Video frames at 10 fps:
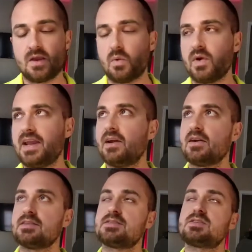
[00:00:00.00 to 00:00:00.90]
We hear
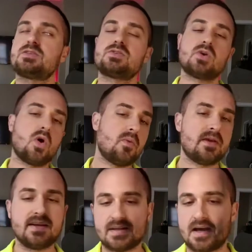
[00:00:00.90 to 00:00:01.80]
it so
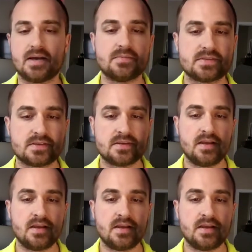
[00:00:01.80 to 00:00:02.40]
many times